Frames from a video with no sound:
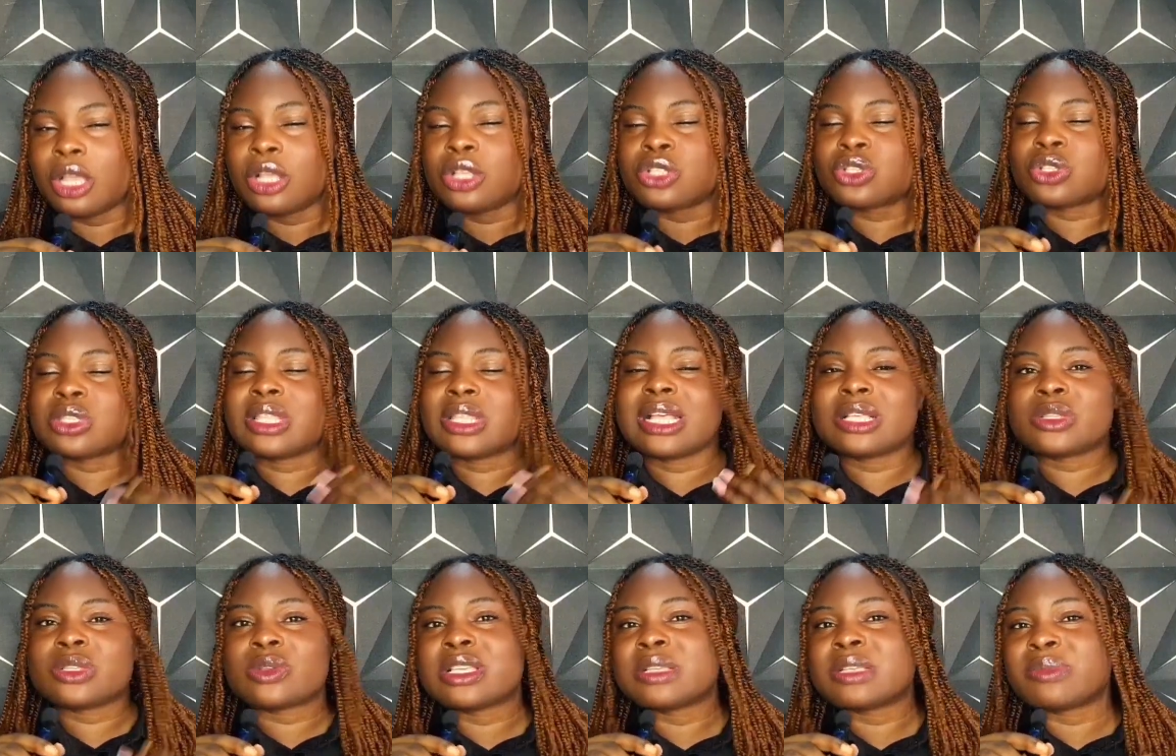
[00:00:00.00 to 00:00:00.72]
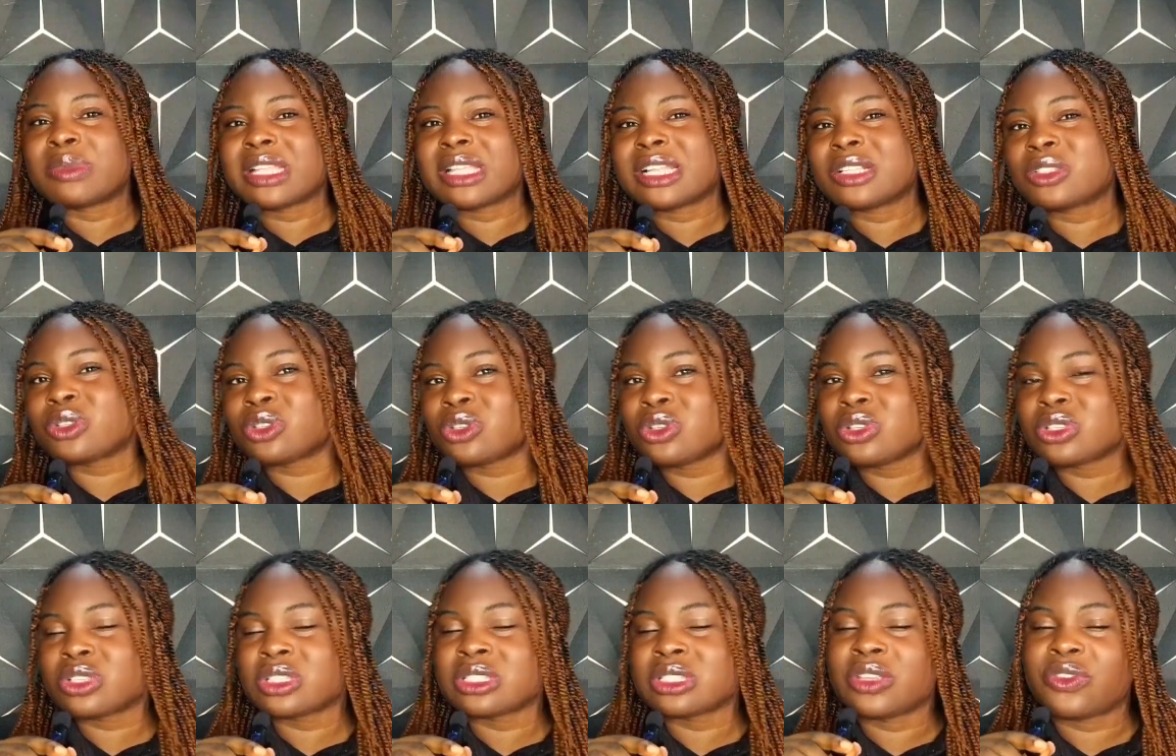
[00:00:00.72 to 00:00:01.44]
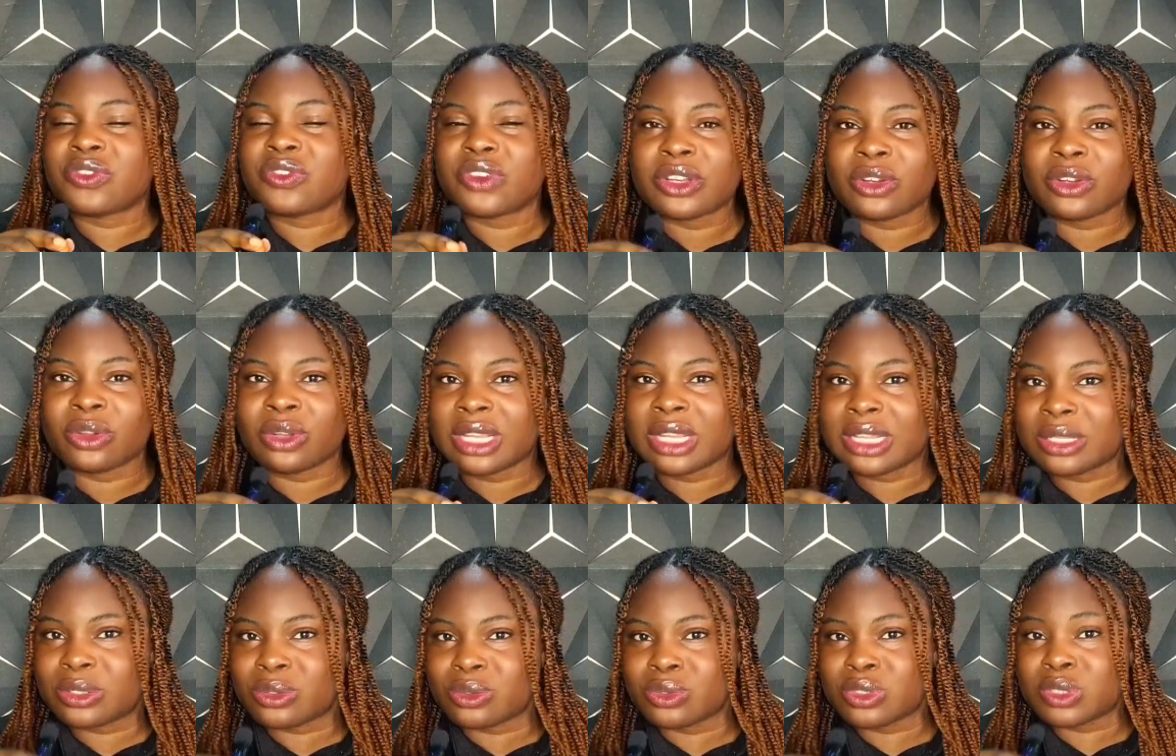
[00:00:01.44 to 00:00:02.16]
So that's why it's better to use different
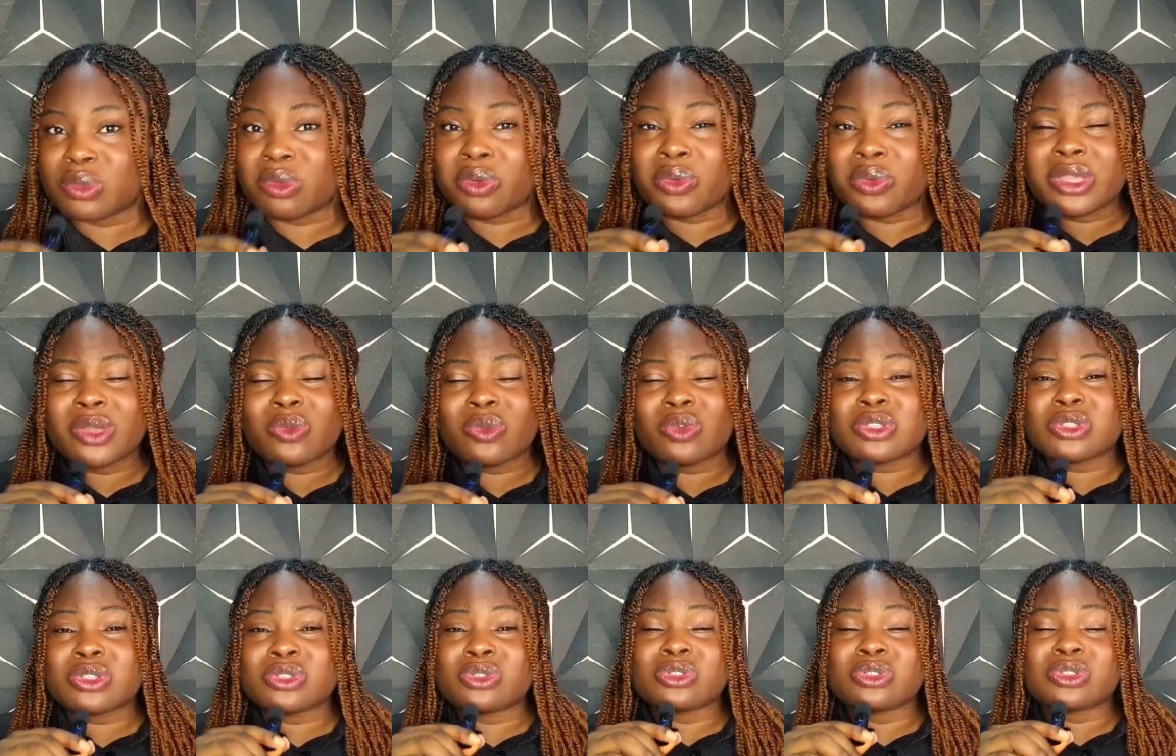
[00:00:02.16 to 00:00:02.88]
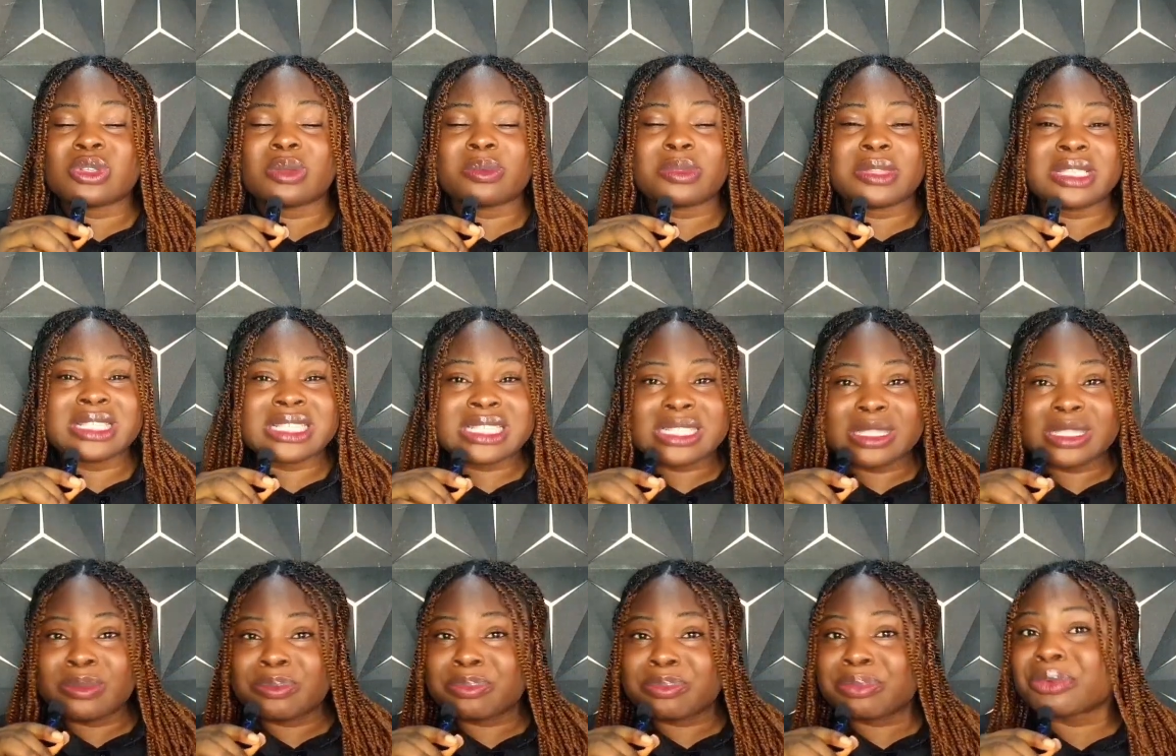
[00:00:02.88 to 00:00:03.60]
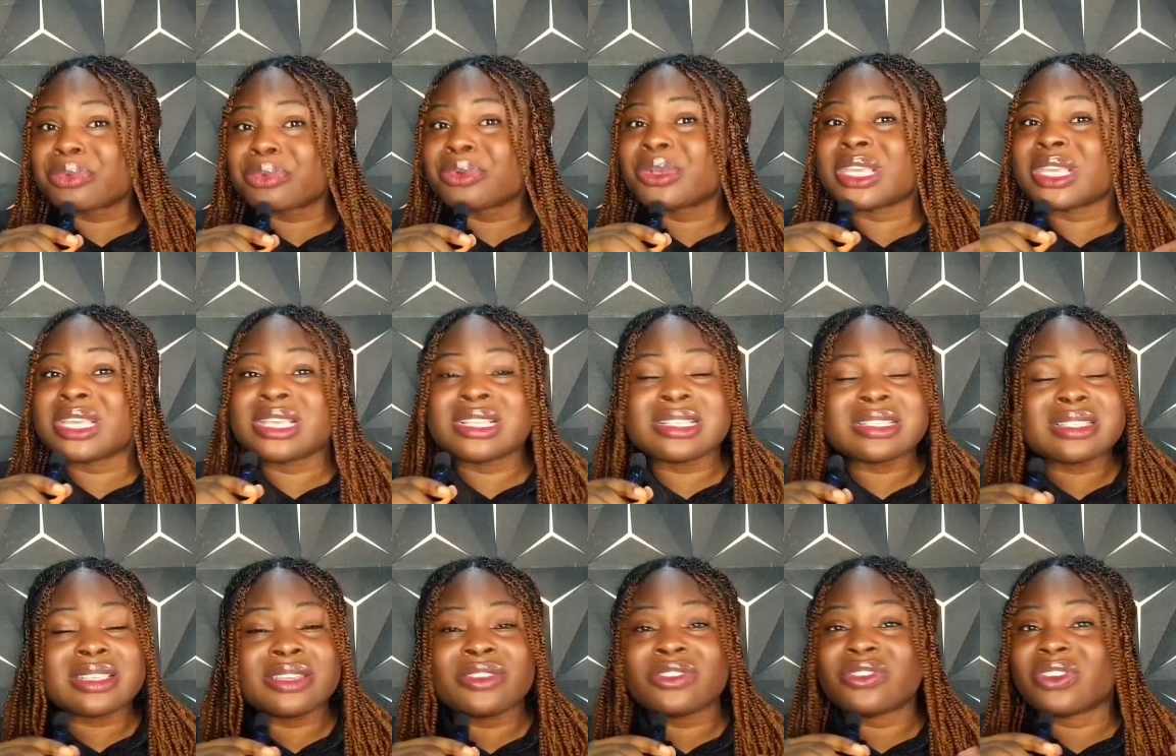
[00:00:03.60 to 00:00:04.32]
other tools. But when you want to do something simple,
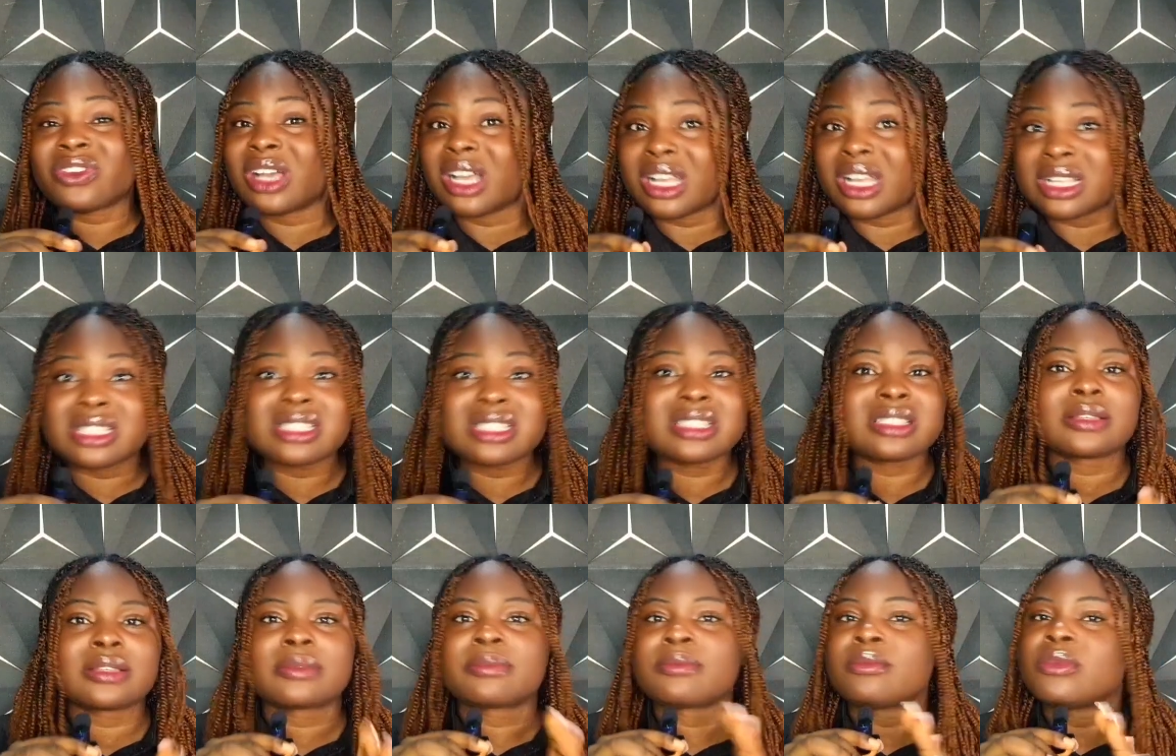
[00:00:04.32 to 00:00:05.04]
easy, fast,